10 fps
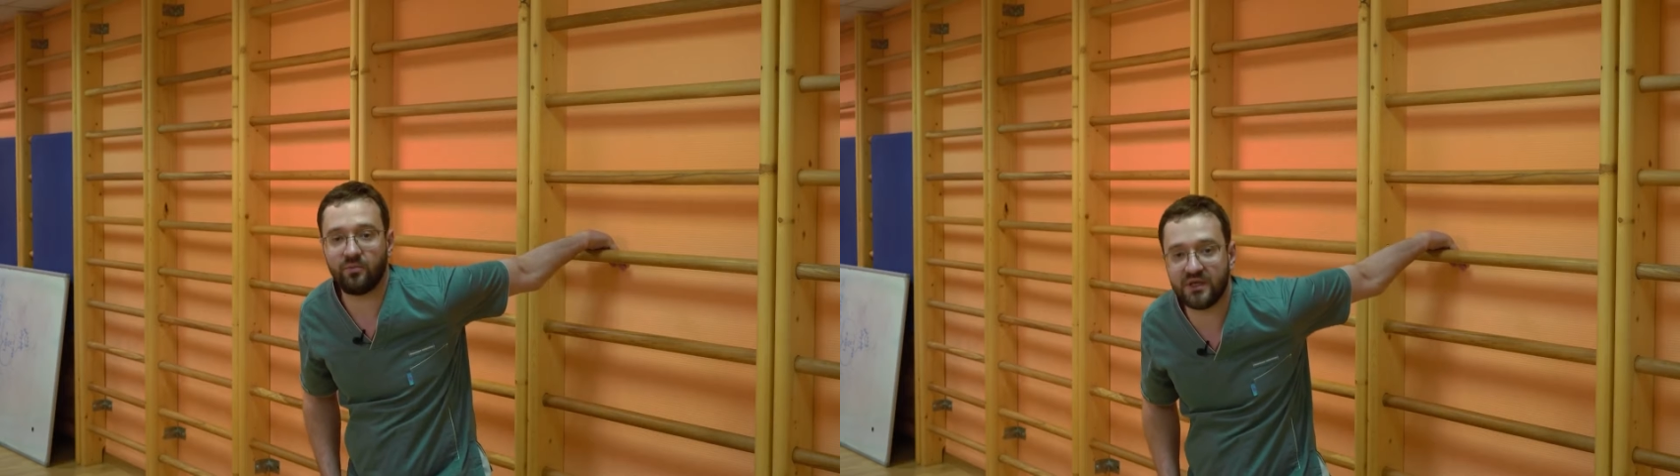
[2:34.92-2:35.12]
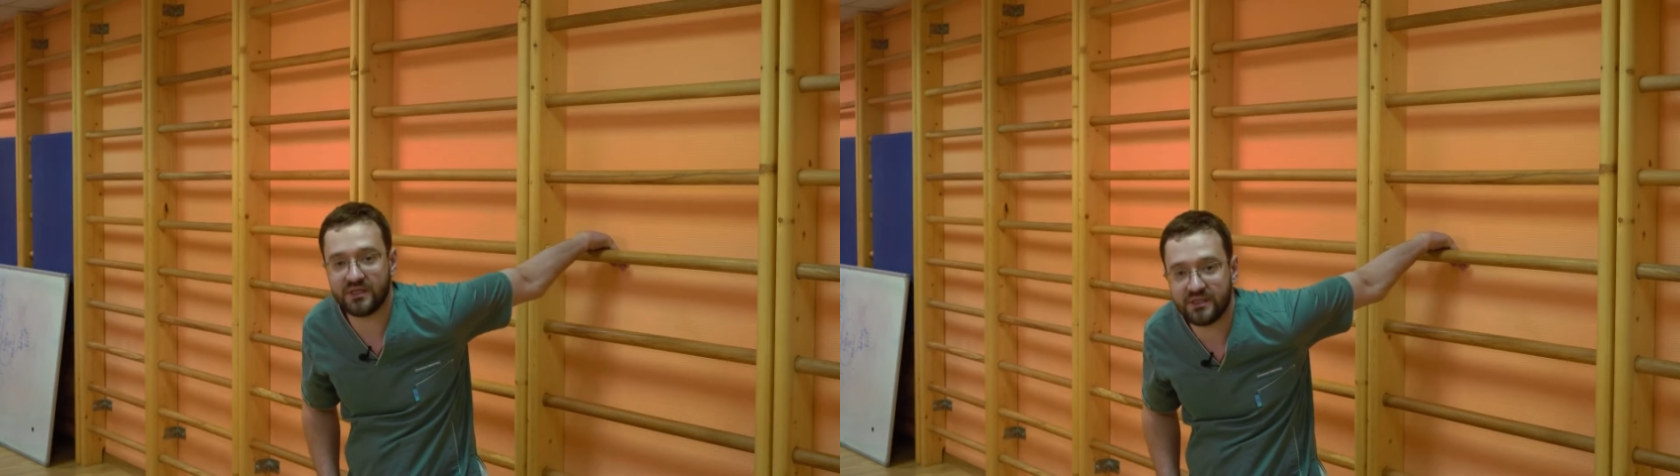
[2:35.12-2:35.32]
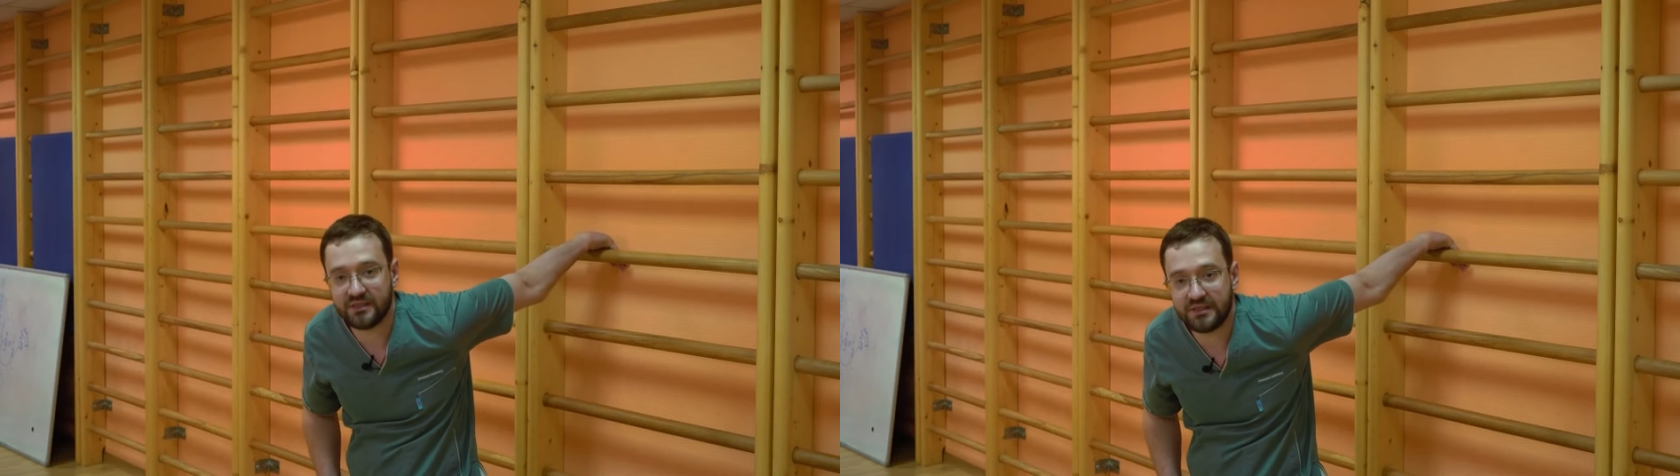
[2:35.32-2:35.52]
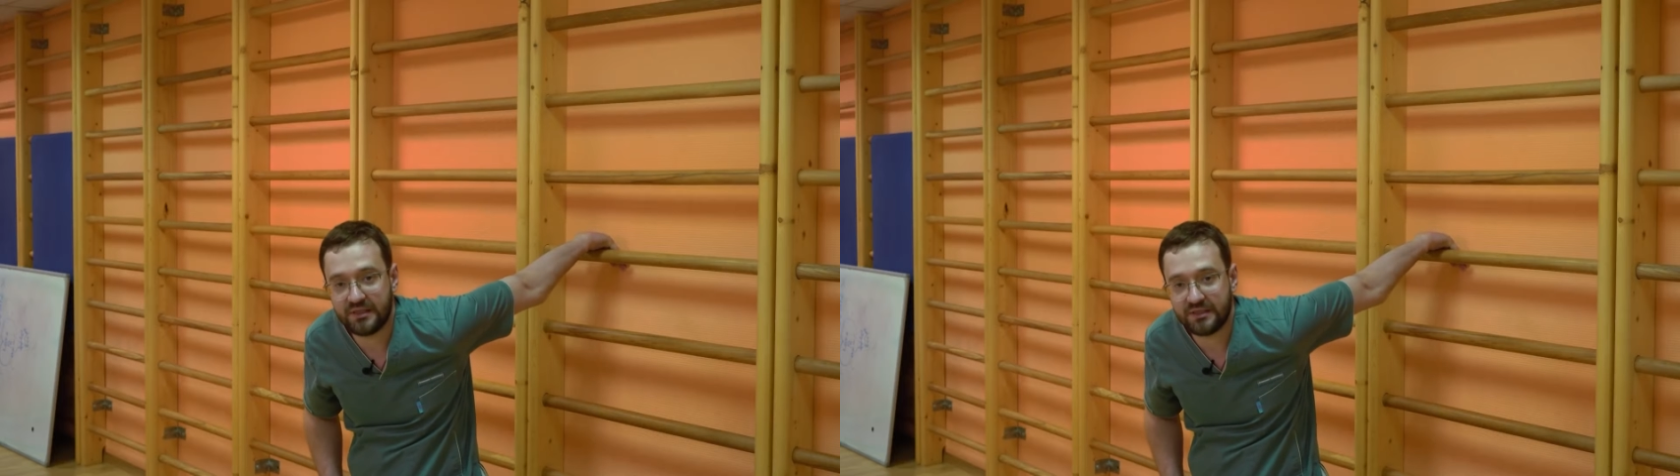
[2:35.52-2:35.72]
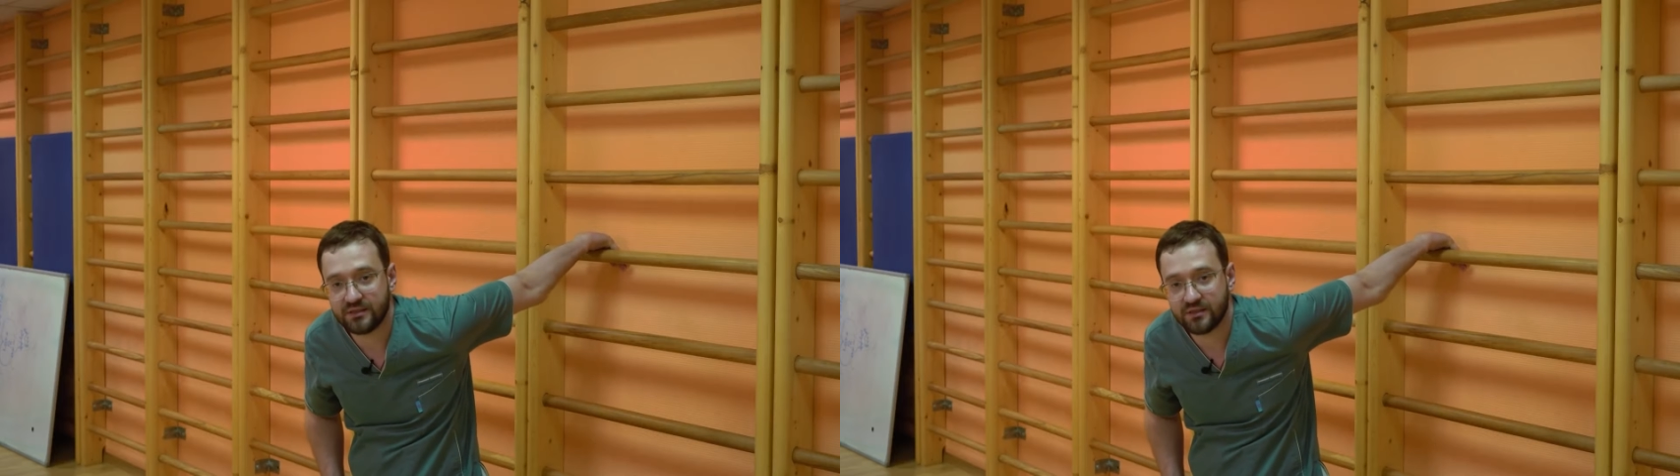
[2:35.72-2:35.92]
in order to
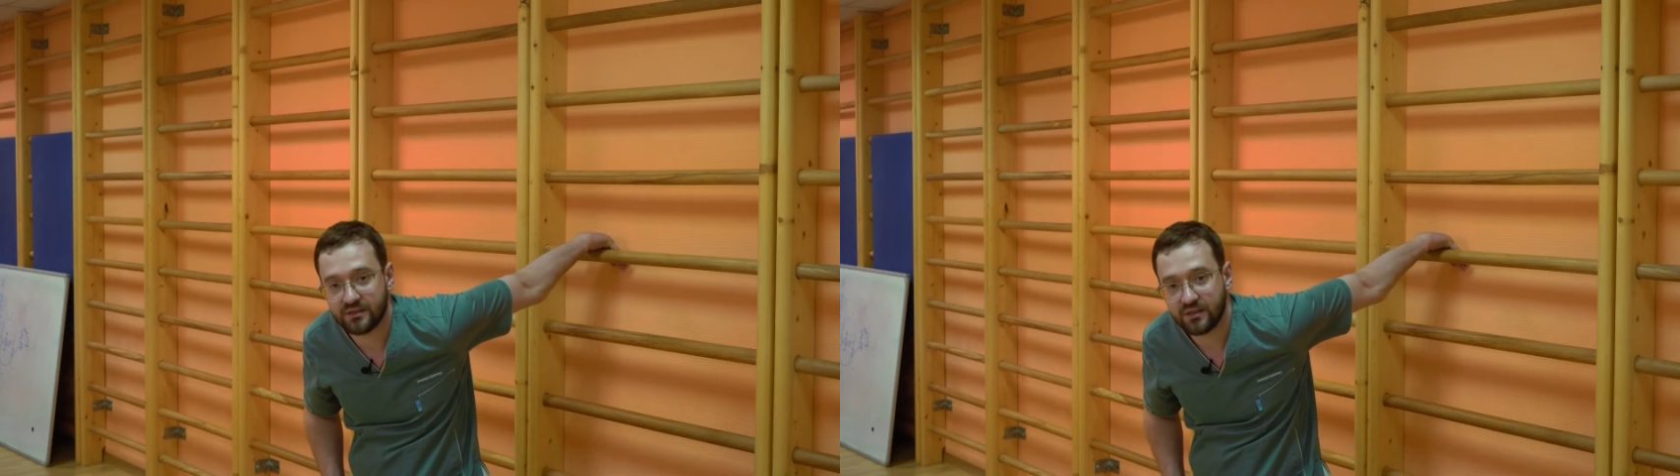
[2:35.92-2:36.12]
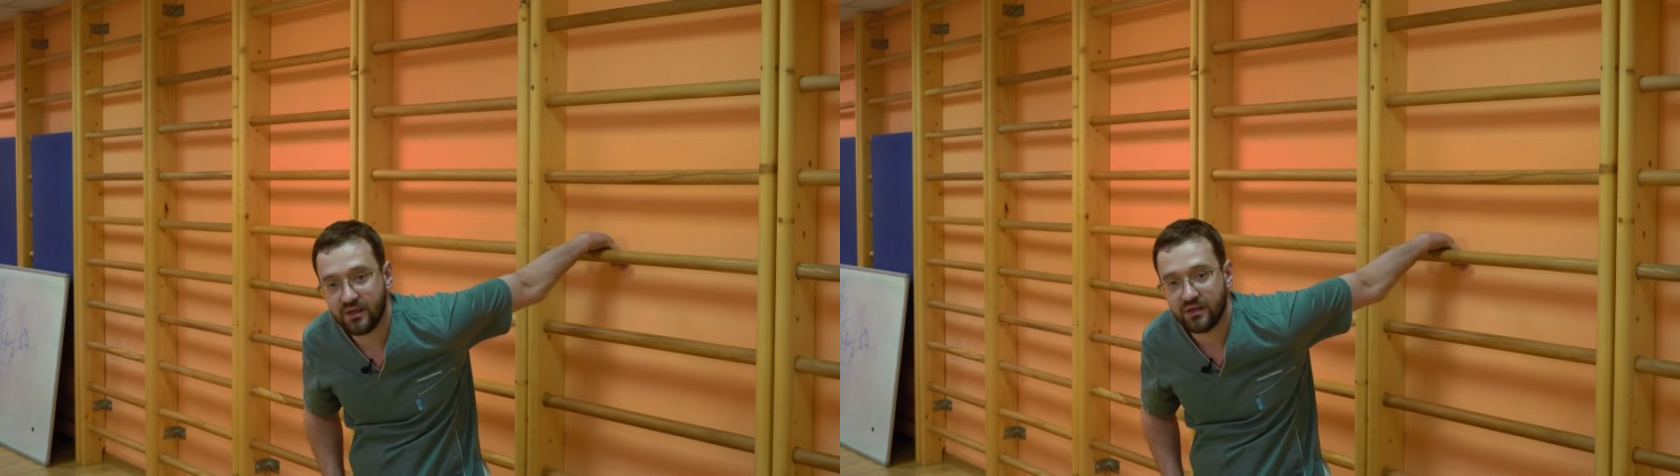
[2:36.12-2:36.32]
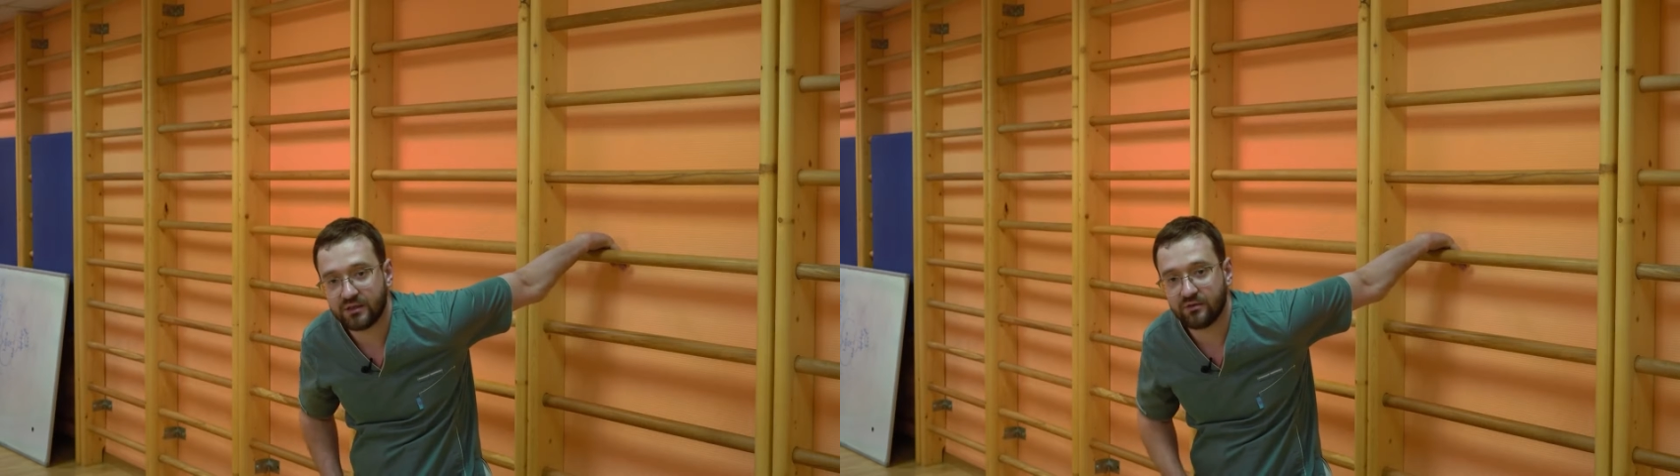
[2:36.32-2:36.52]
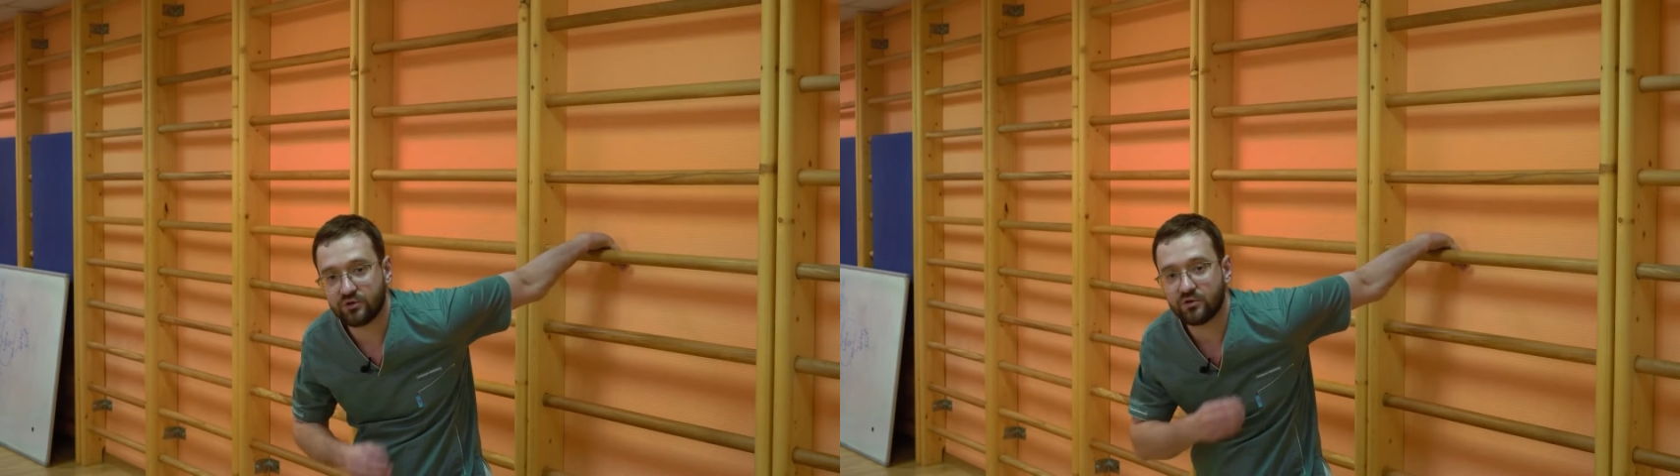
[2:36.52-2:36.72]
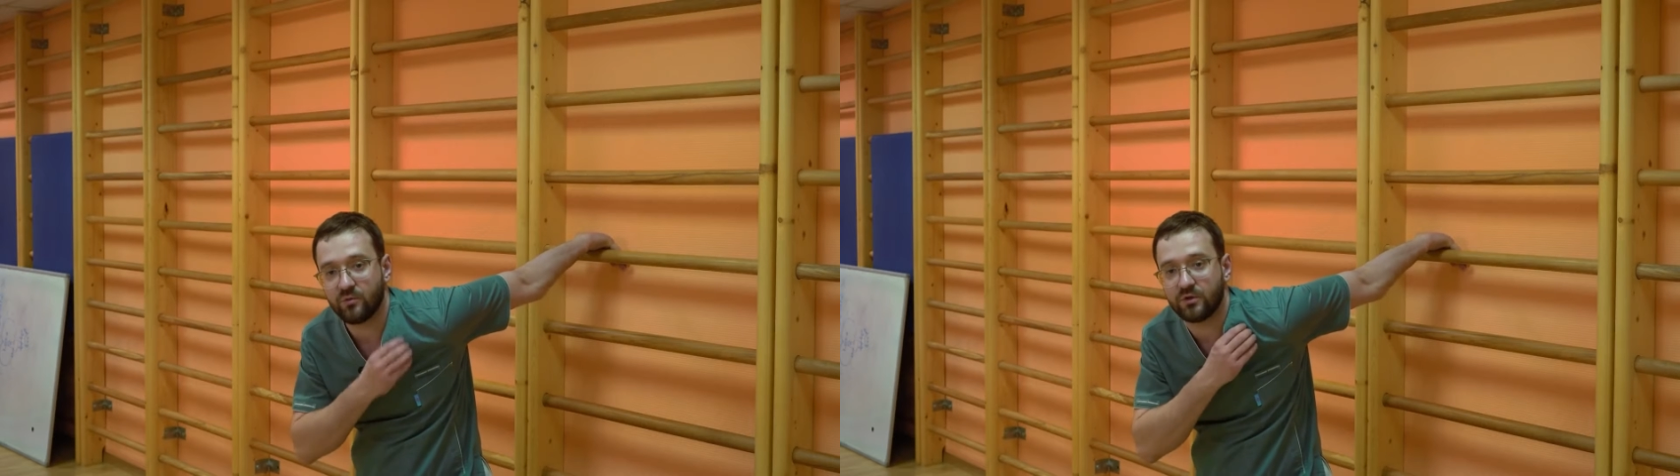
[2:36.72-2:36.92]
stretch the tissues
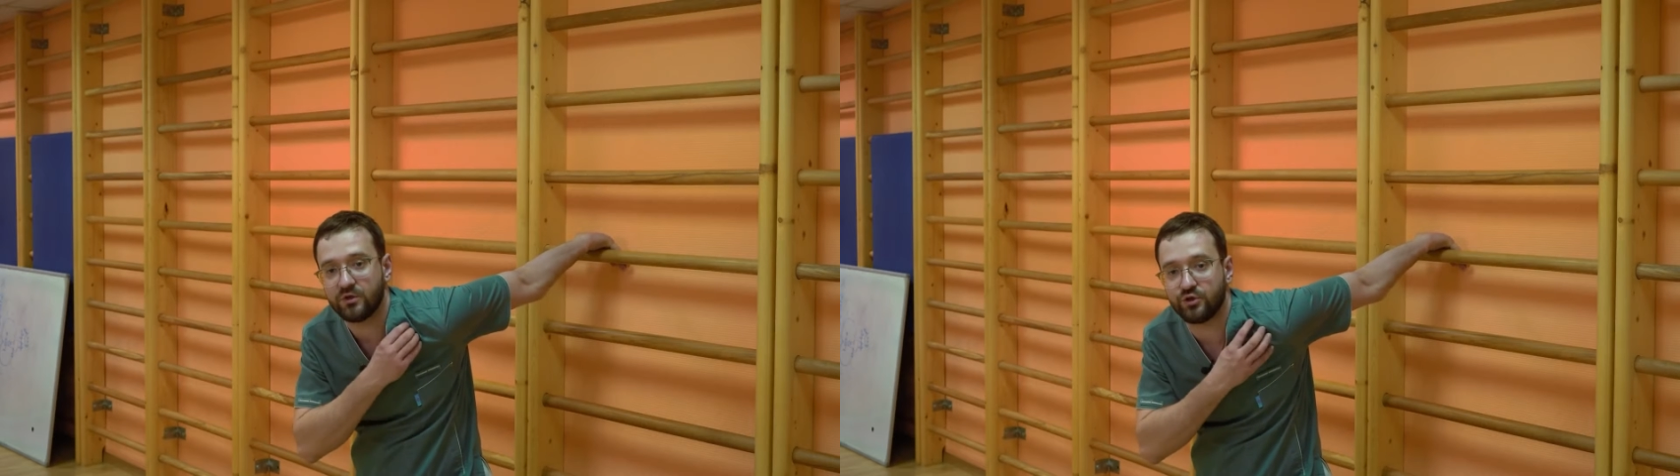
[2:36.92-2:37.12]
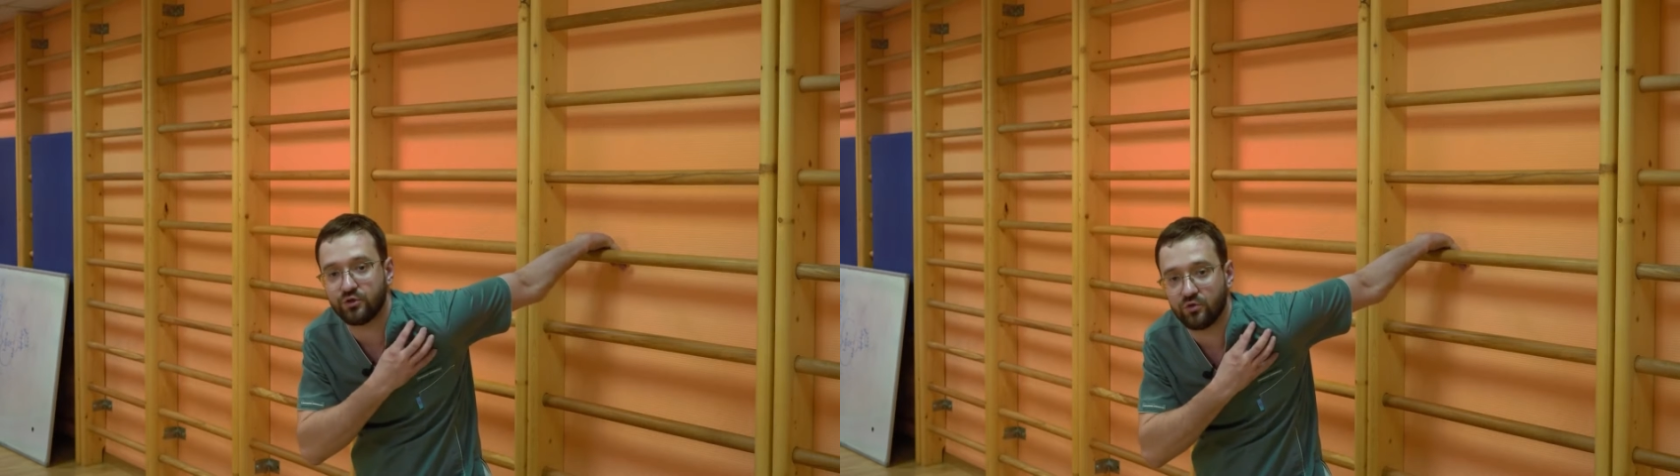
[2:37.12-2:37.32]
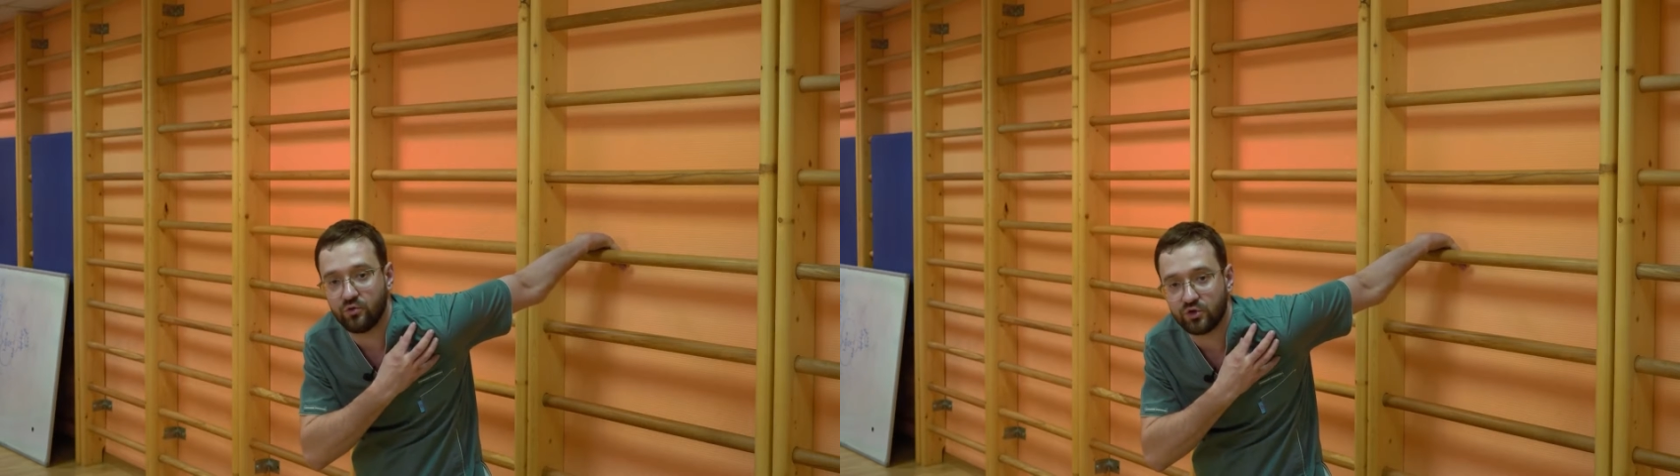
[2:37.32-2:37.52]
even better.